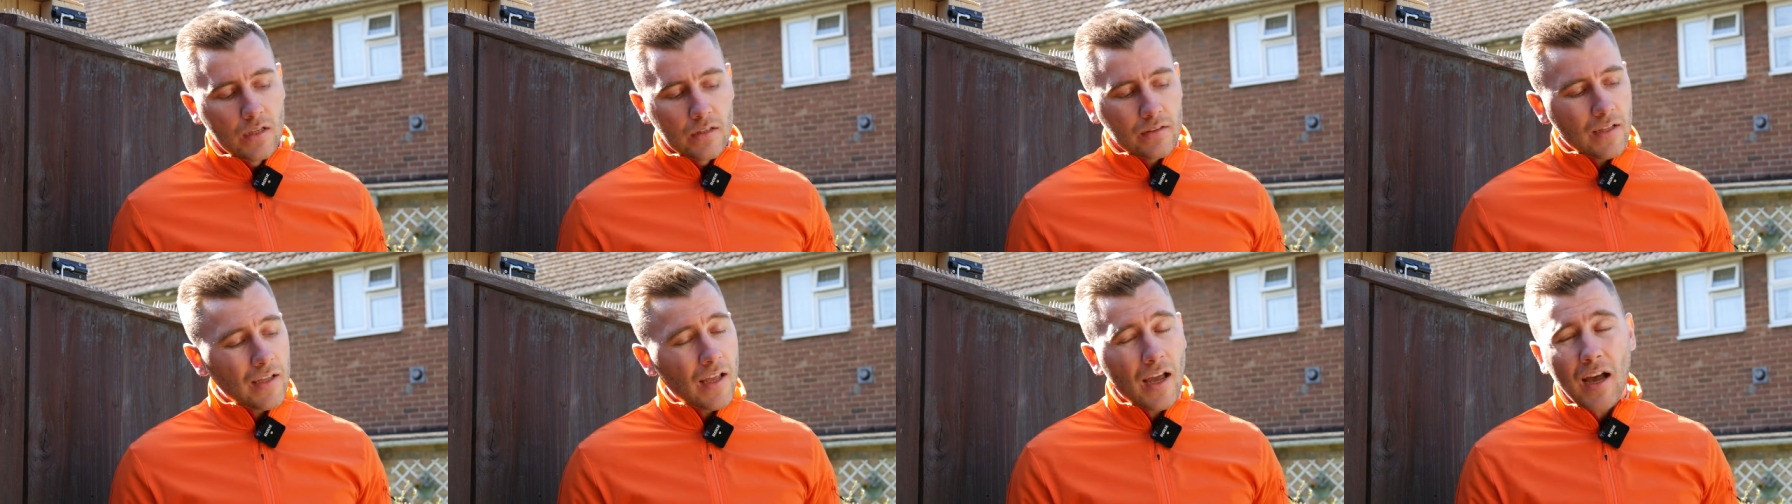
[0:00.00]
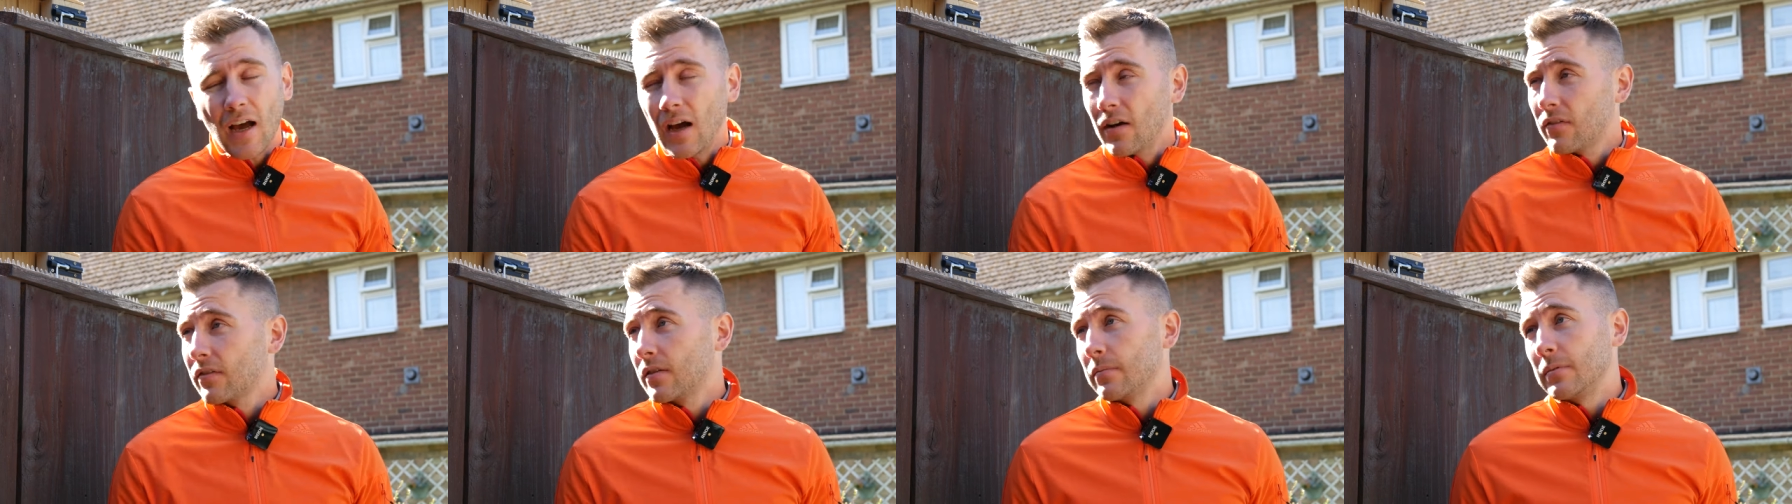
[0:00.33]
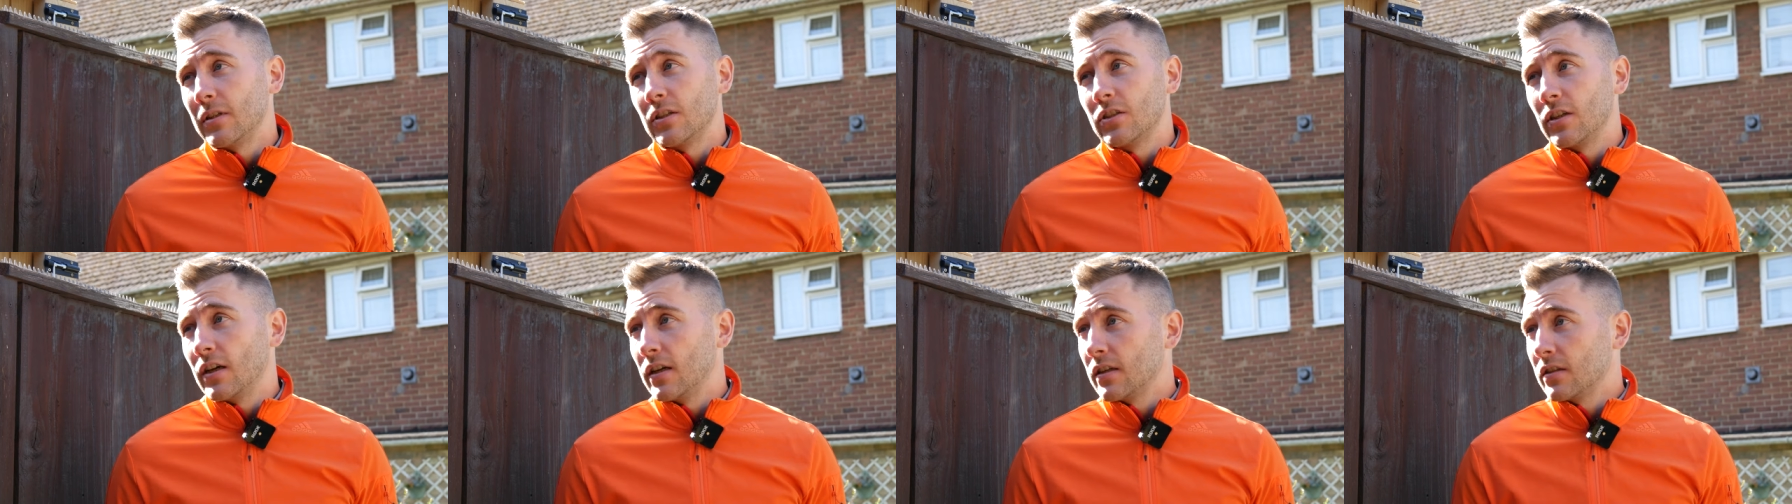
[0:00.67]
They have to
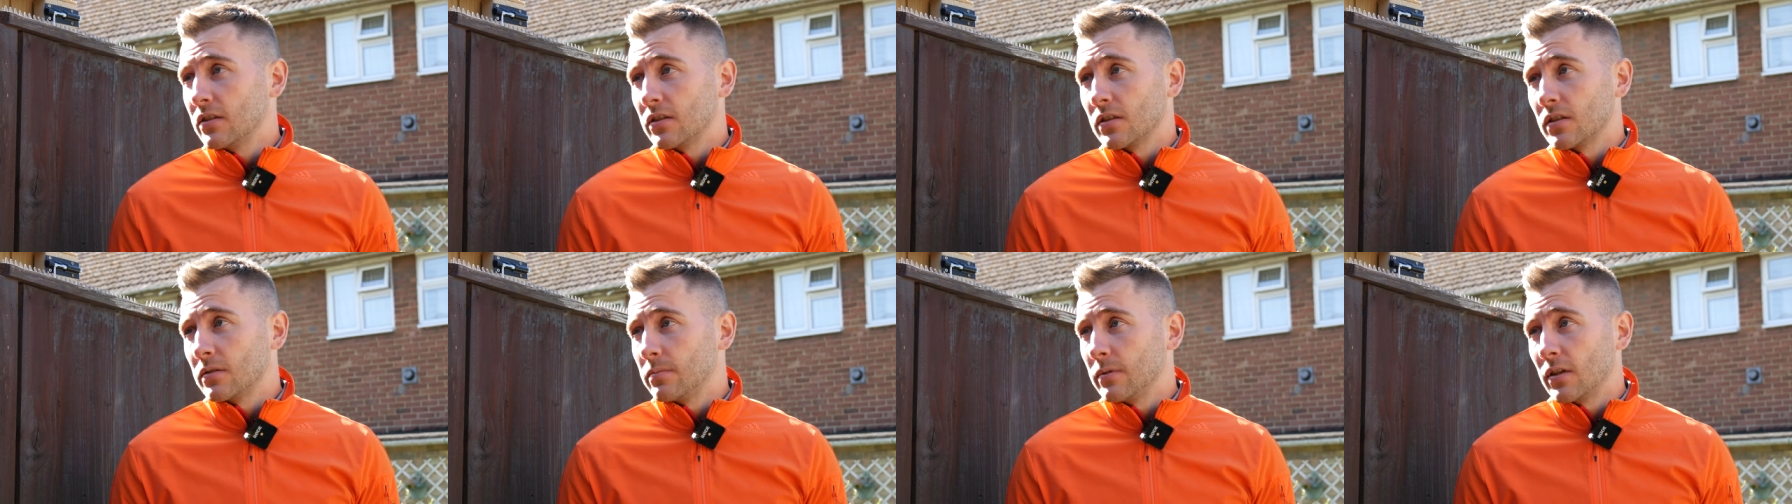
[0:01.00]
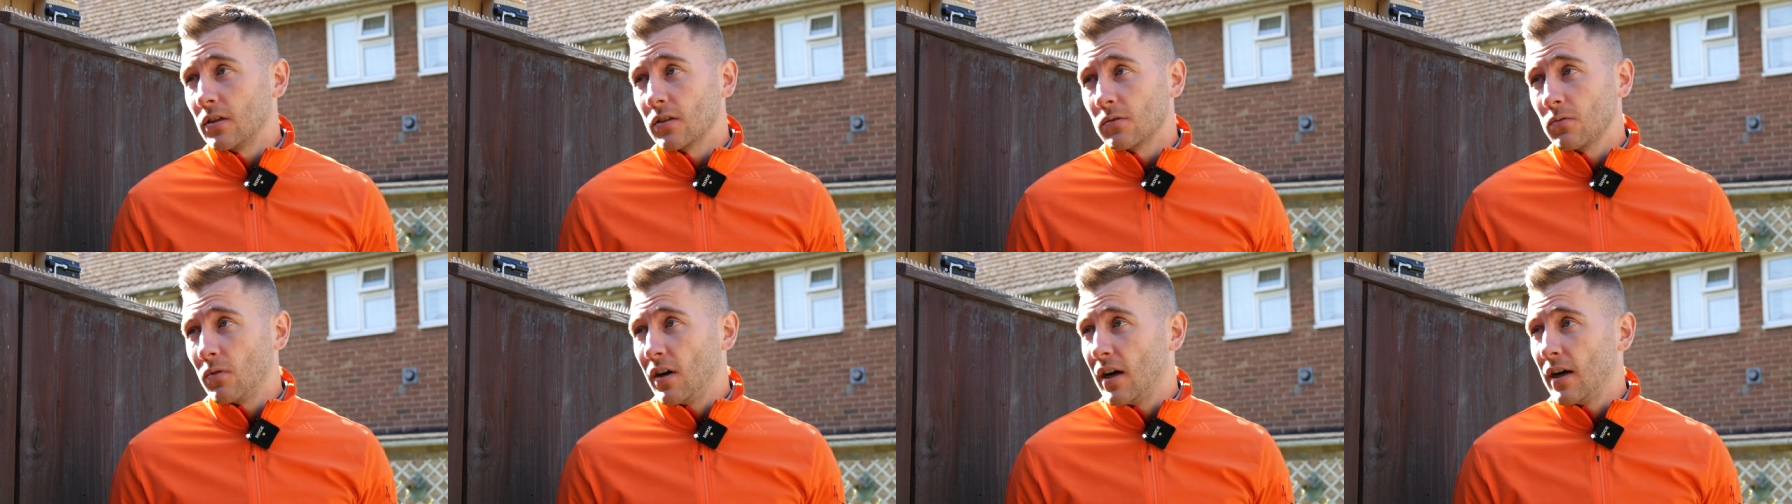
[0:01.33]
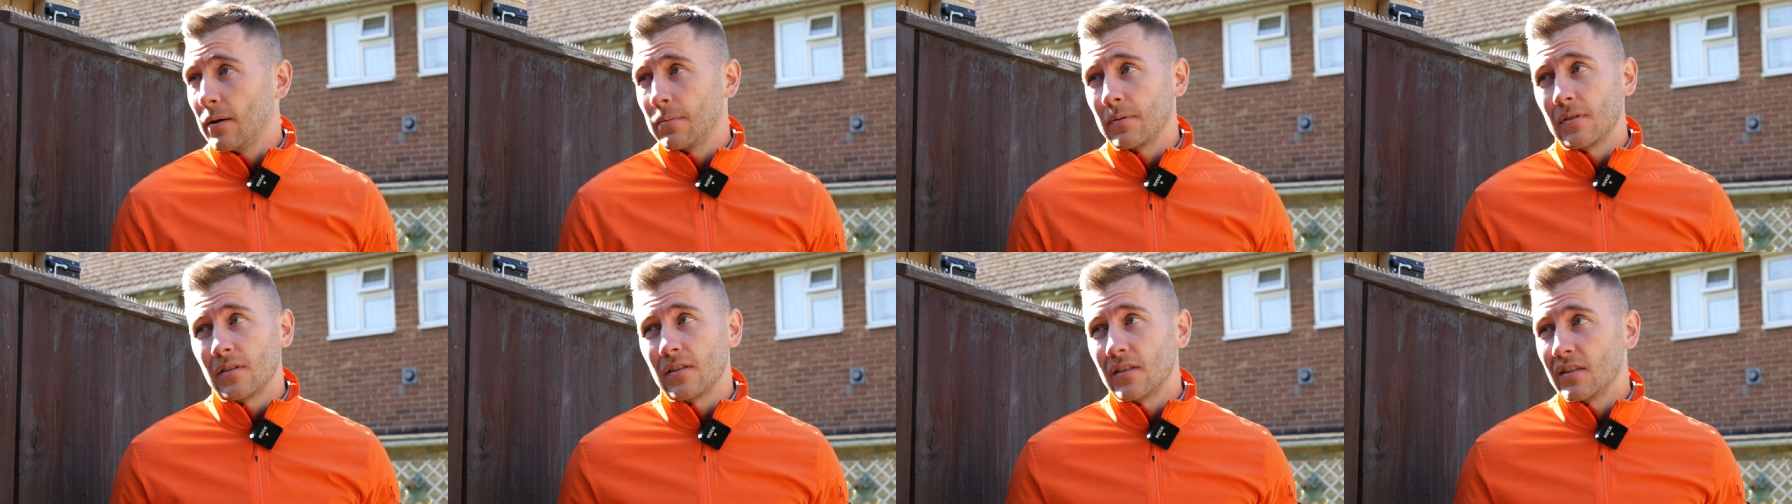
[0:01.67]
be changed because what
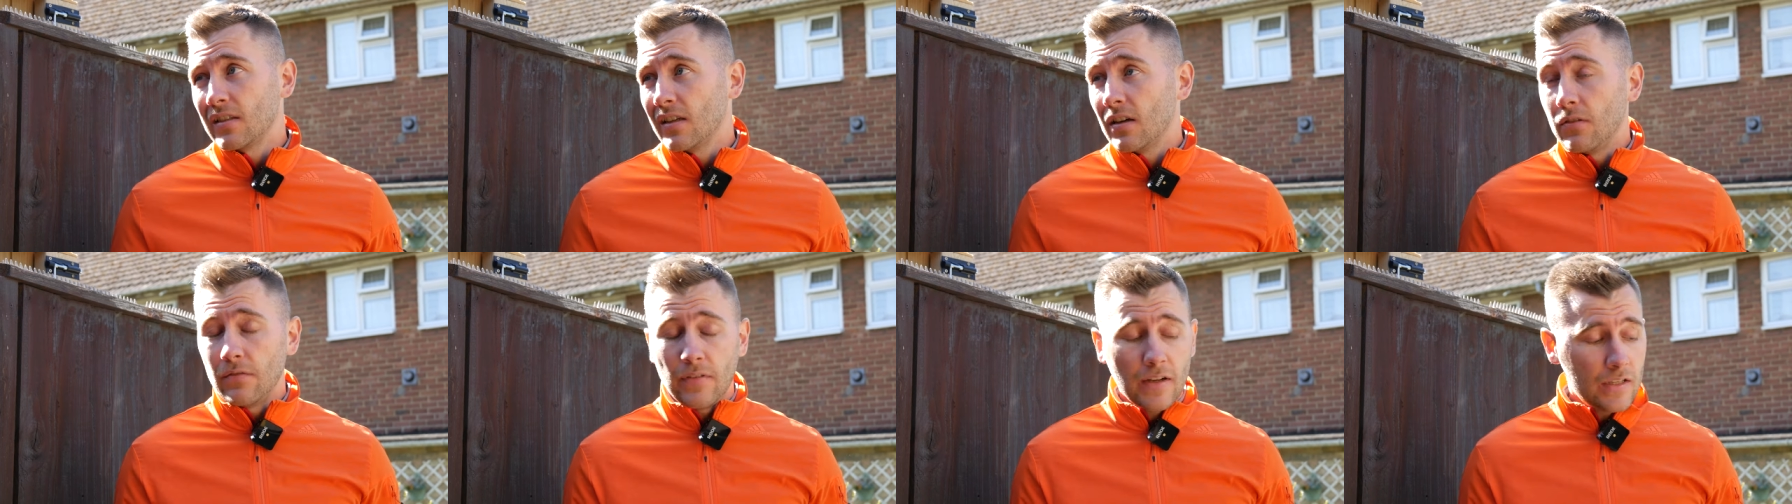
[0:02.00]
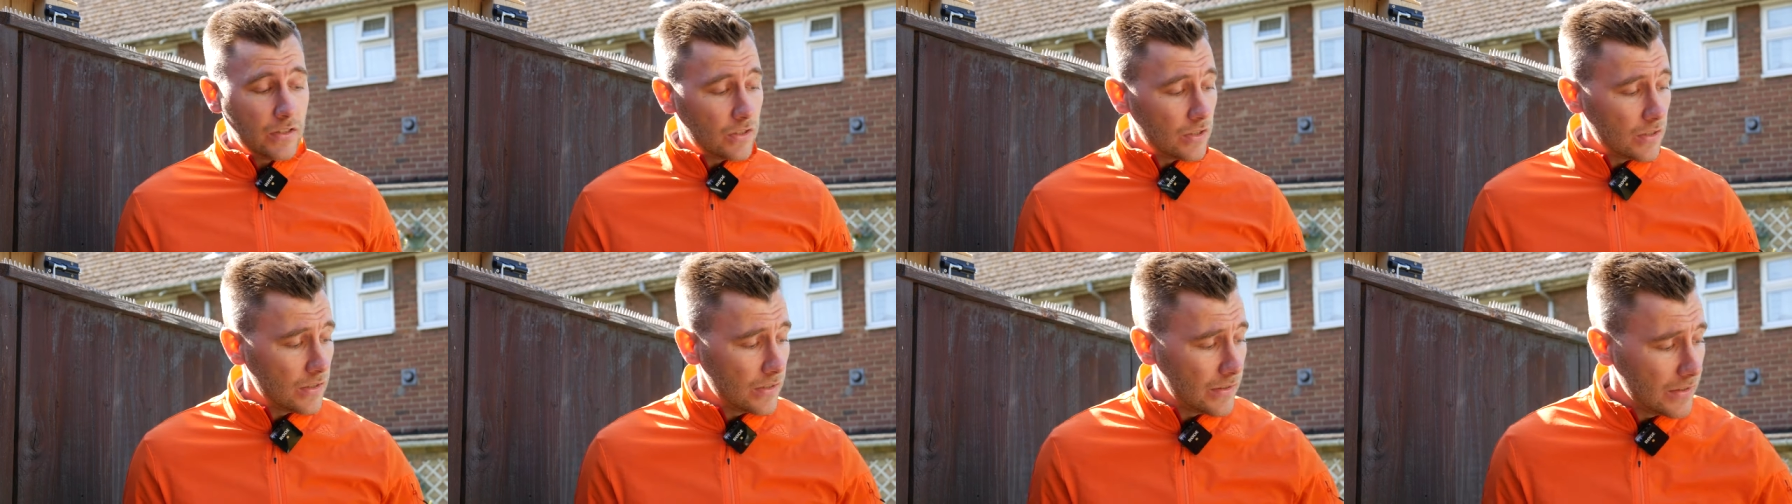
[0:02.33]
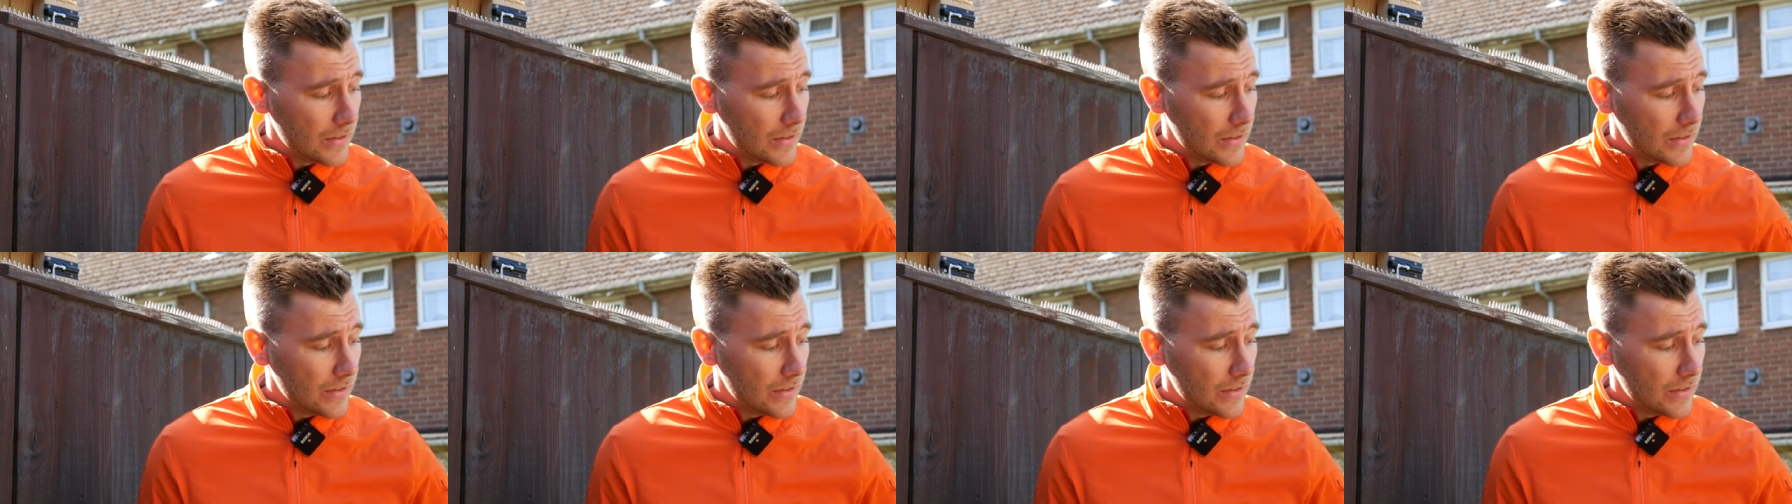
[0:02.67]
happens is eventually